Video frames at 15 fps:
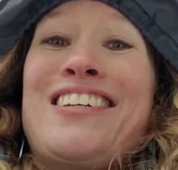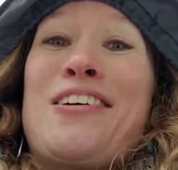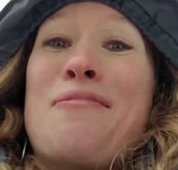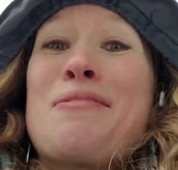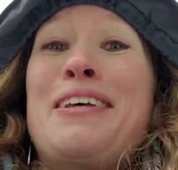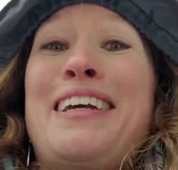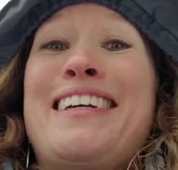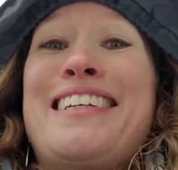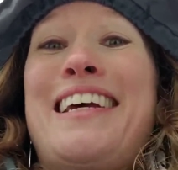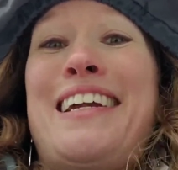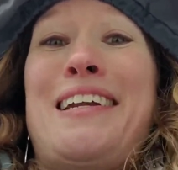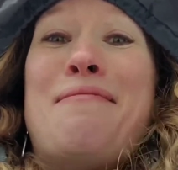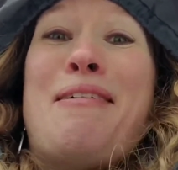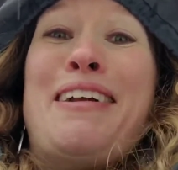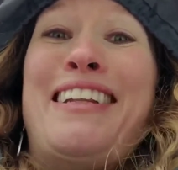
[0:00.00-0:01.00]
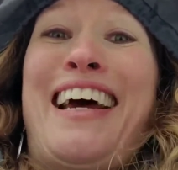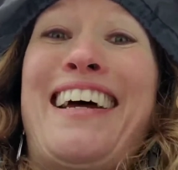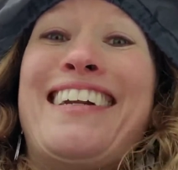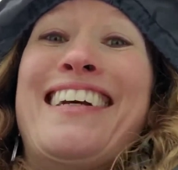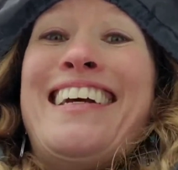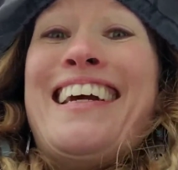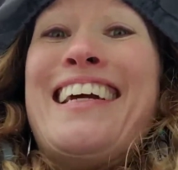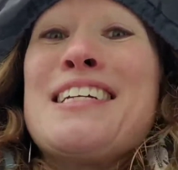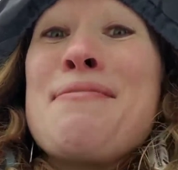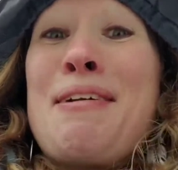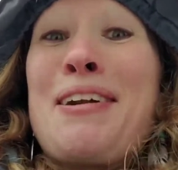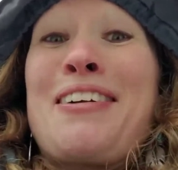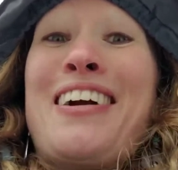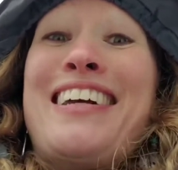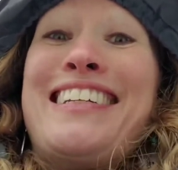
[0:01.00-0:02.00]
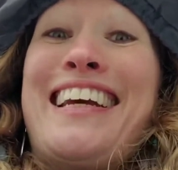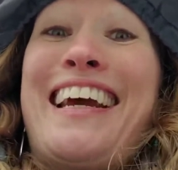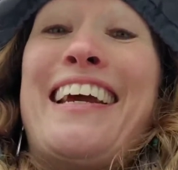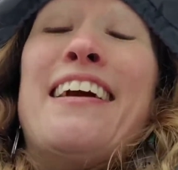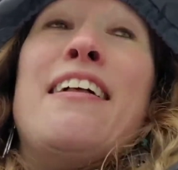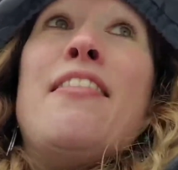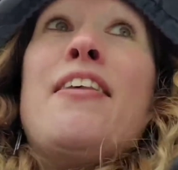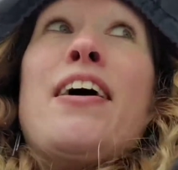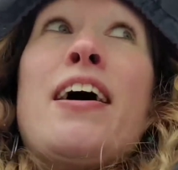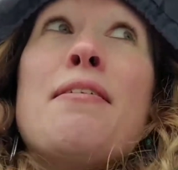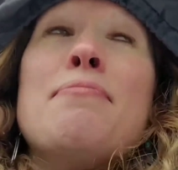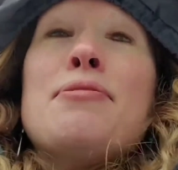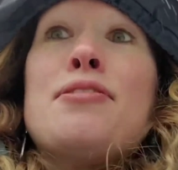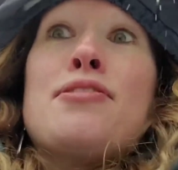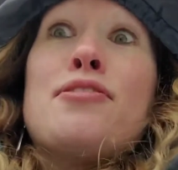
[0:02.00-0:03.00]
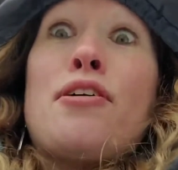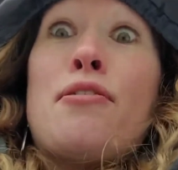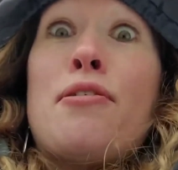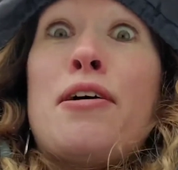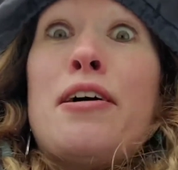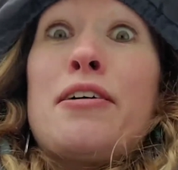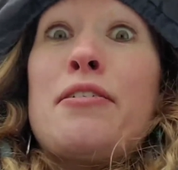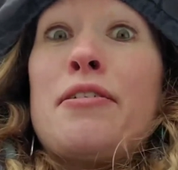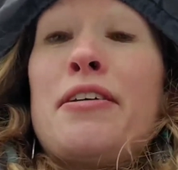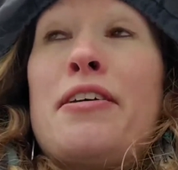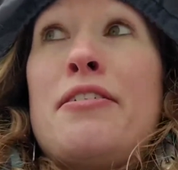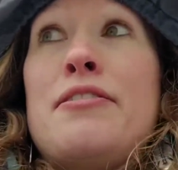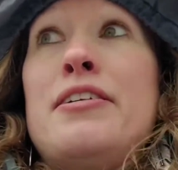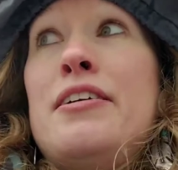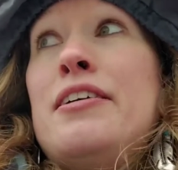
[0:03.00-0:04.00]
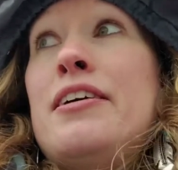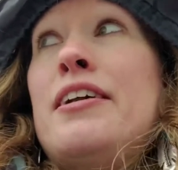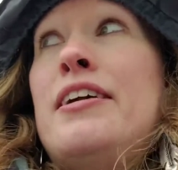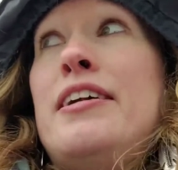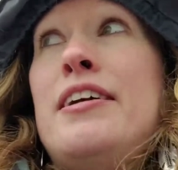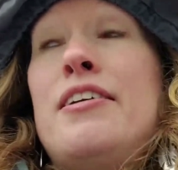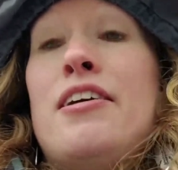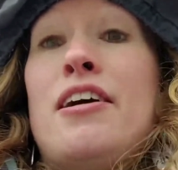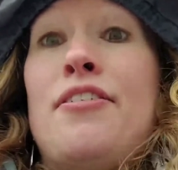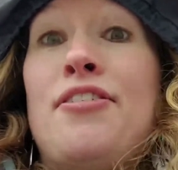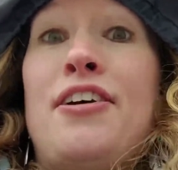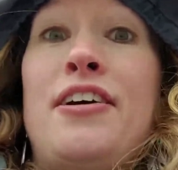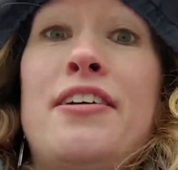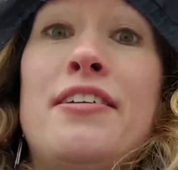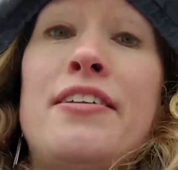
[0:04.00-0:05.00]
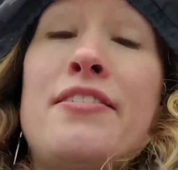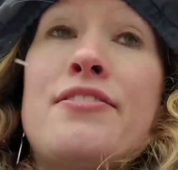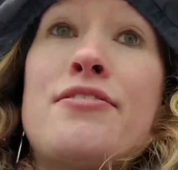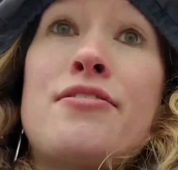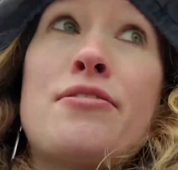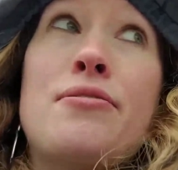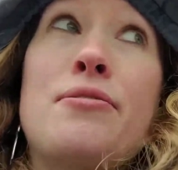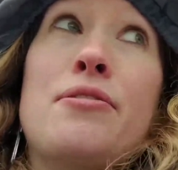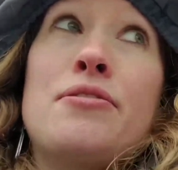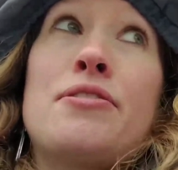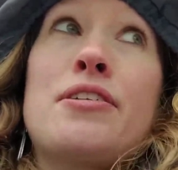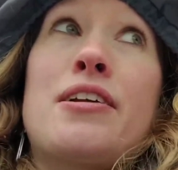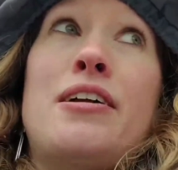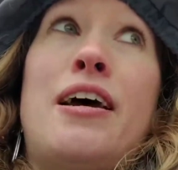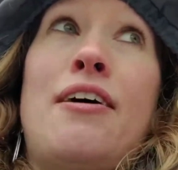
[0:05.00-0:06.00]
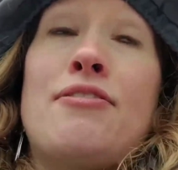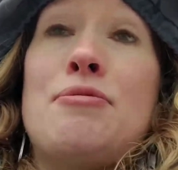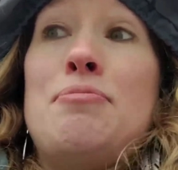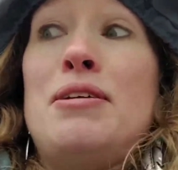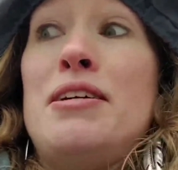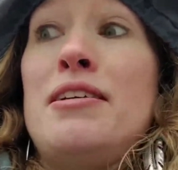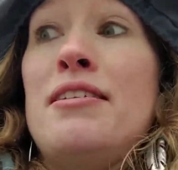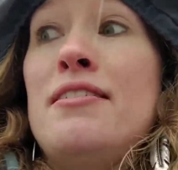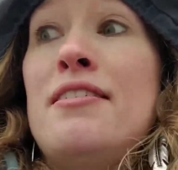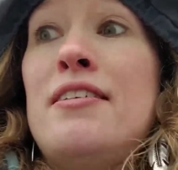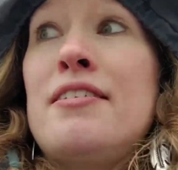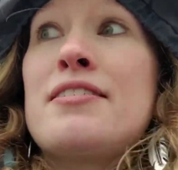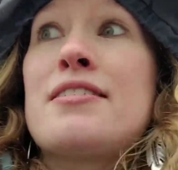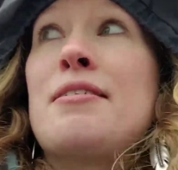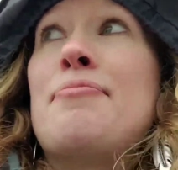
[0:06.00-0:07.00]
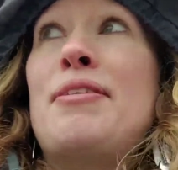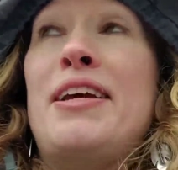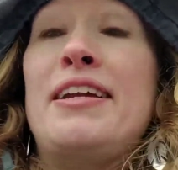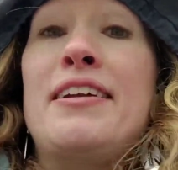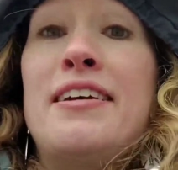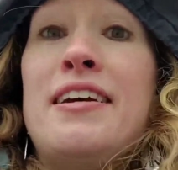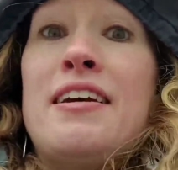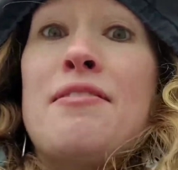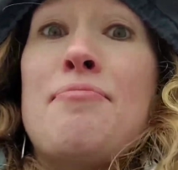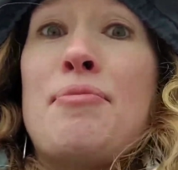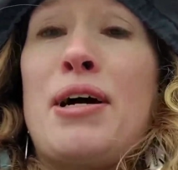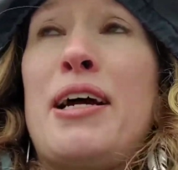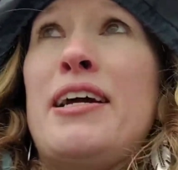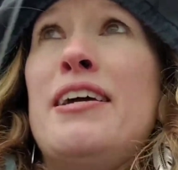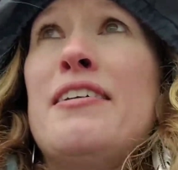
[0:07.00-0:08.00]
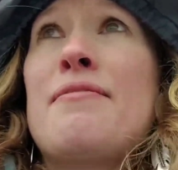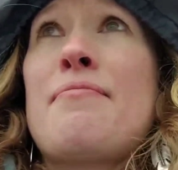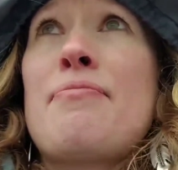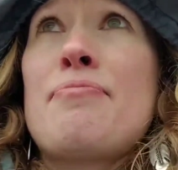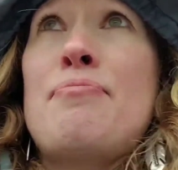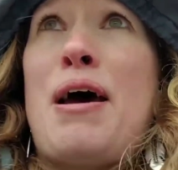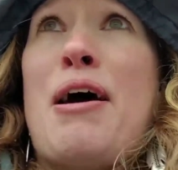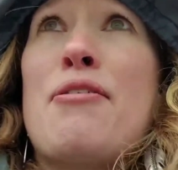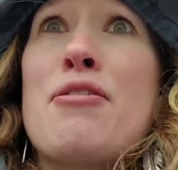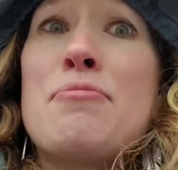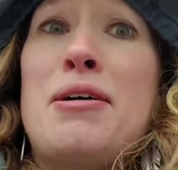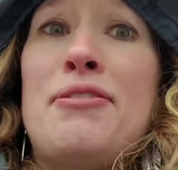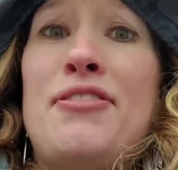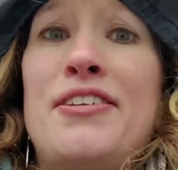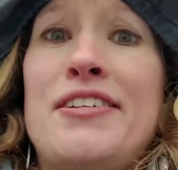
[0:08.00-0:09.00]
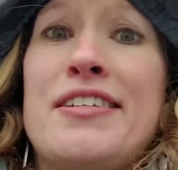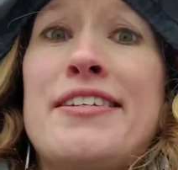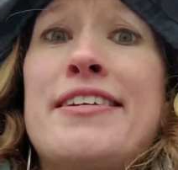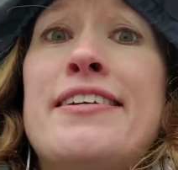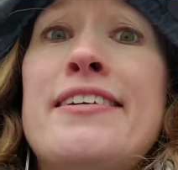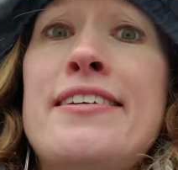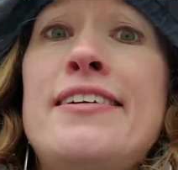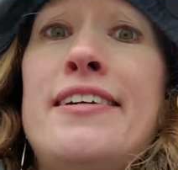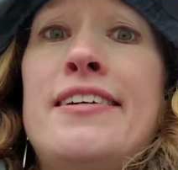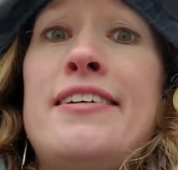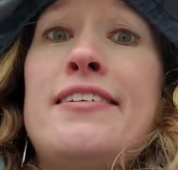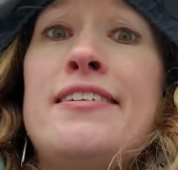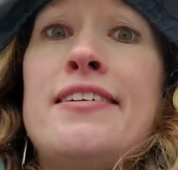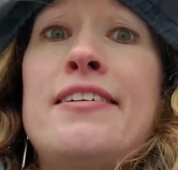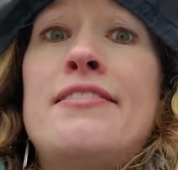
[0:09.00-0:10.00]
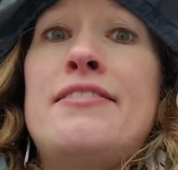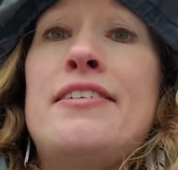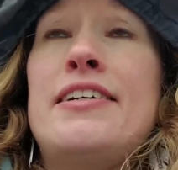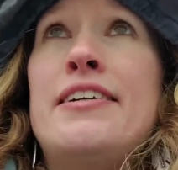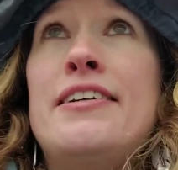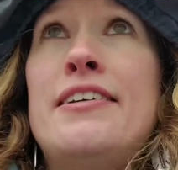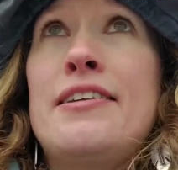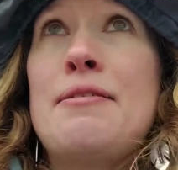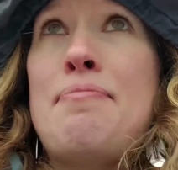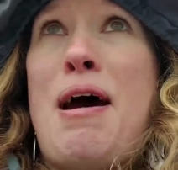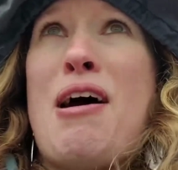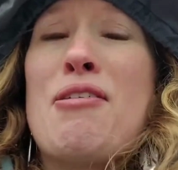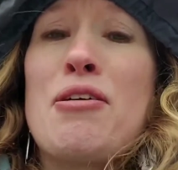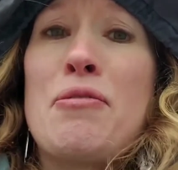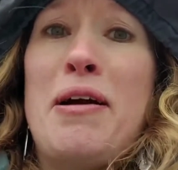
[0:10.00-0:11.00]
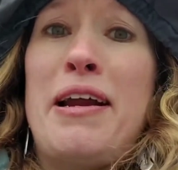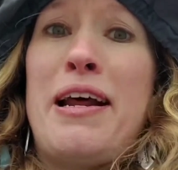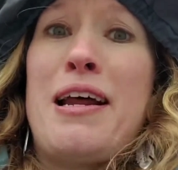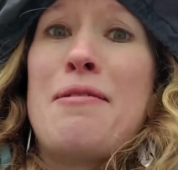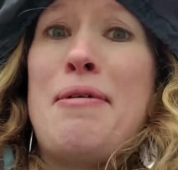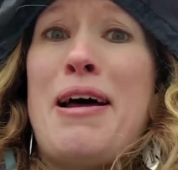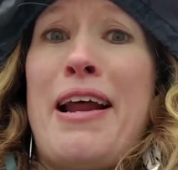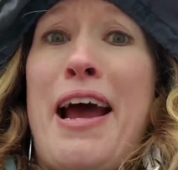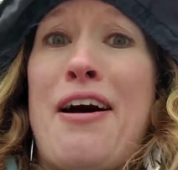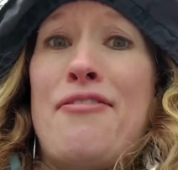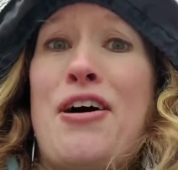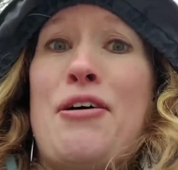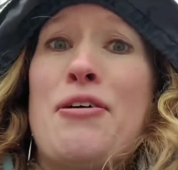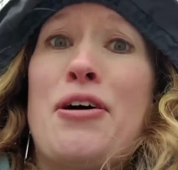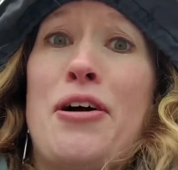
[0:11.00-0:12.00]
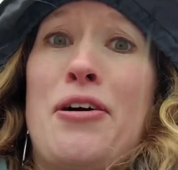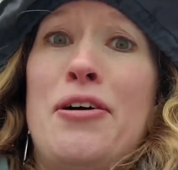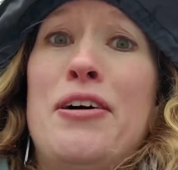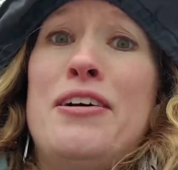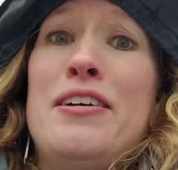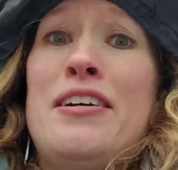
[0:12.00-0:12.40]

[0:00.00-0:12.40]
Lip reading: I'm really excited about that. It's been a great day. I'm so hungry though, and I need coffee, so there's gonna have to be something. My power muffins, well, the power ran out about a half hour ago.